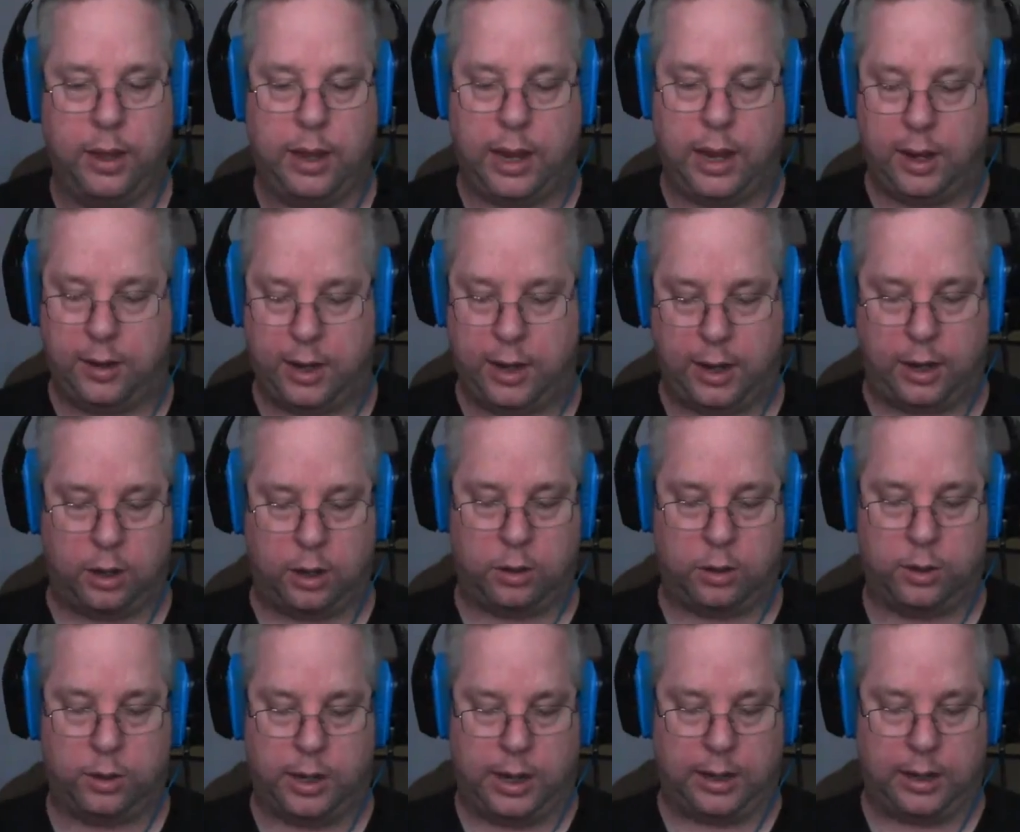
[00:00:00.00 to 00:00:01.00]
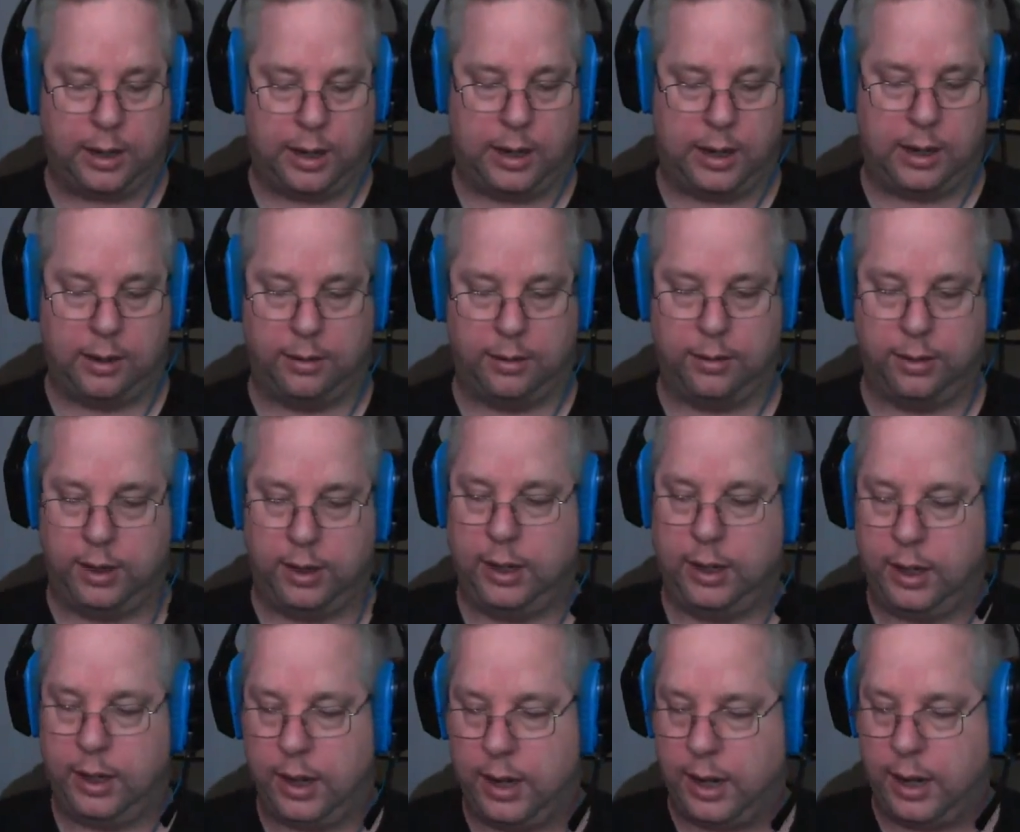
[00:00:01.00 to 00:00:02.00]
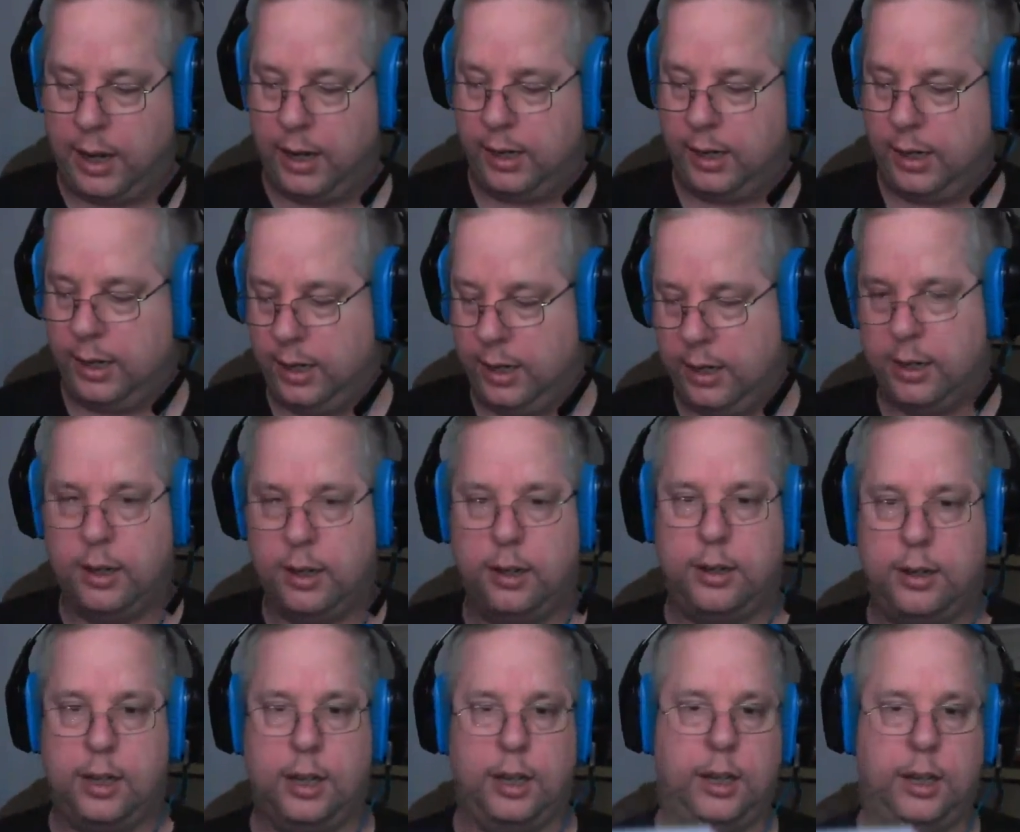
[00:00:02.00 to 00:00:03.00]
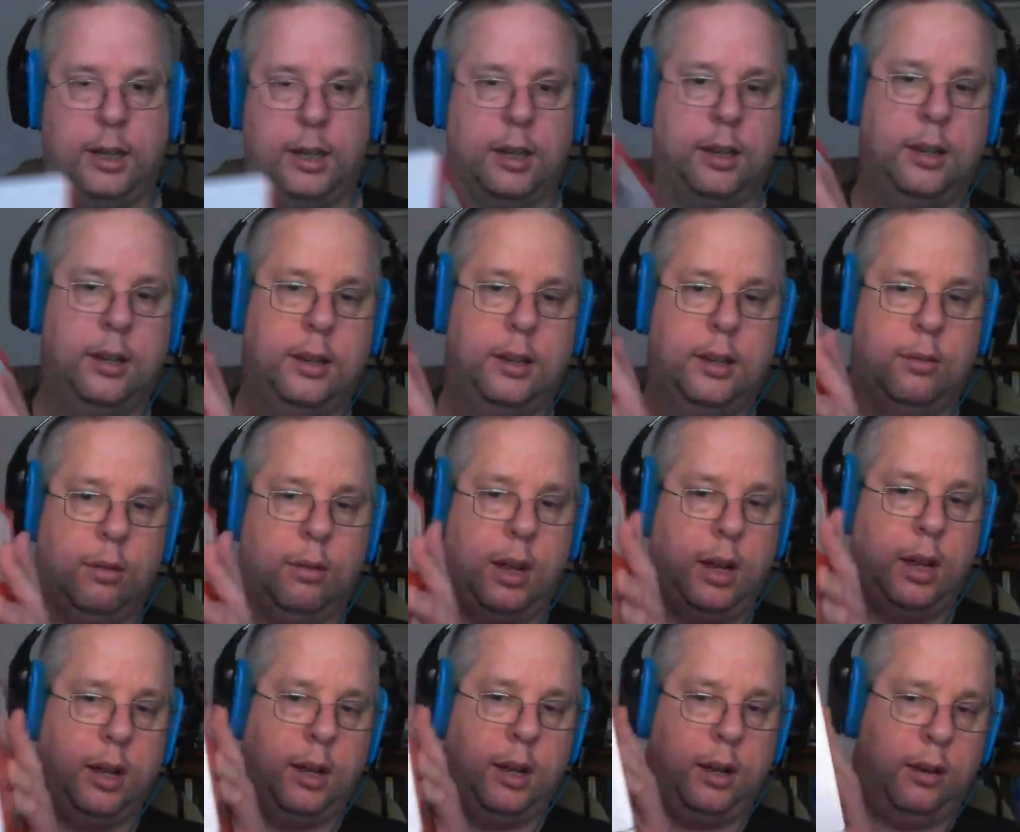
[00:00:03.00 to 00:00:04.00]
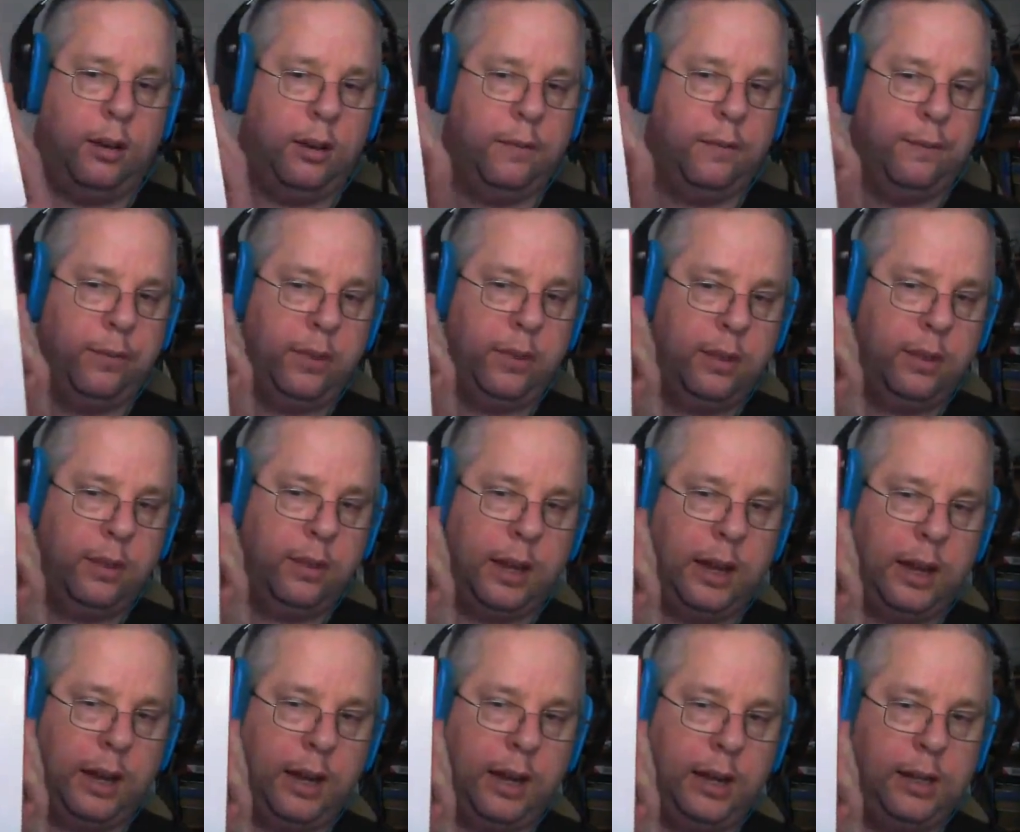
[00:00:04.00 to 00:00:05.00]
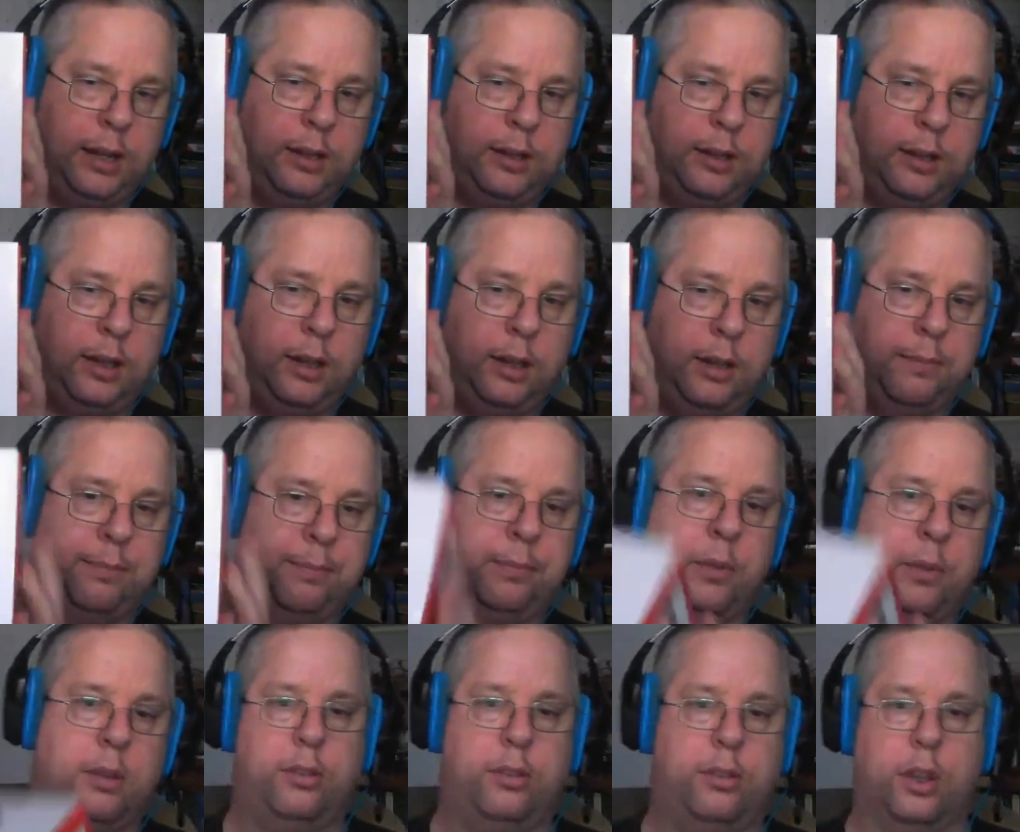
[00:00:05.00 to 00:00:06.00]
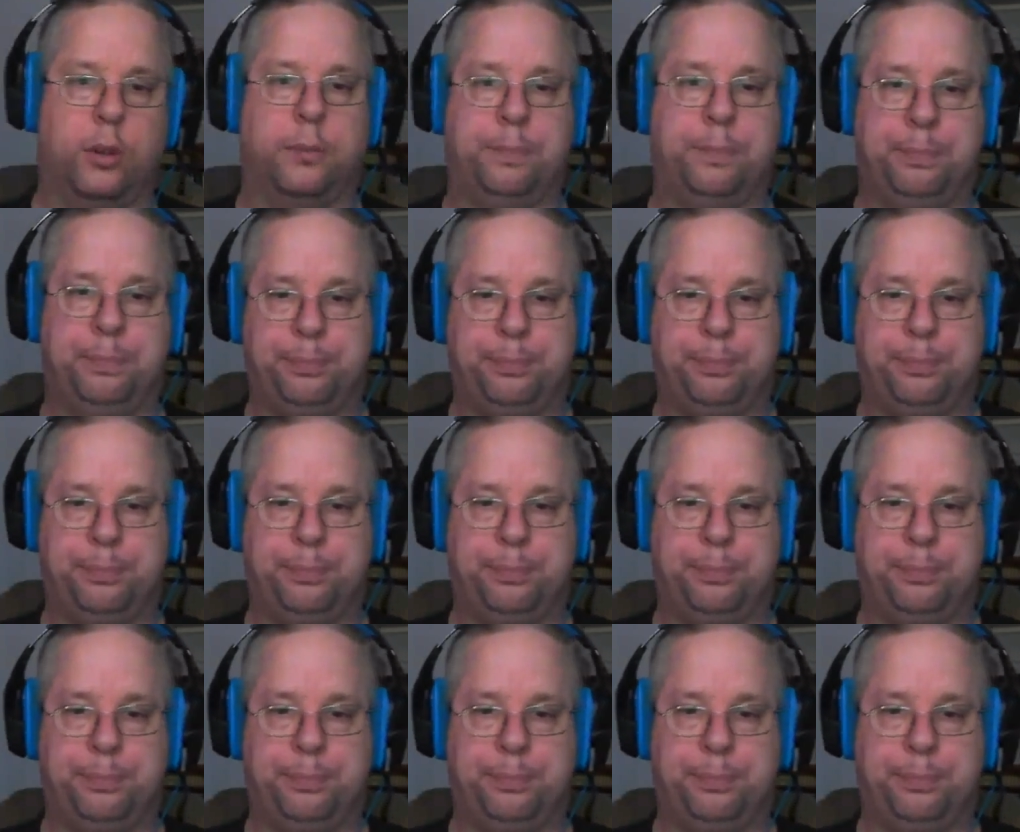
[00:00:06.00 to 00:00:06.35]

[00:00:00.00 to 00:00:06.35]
and now I got the 80D right here, the 80D. So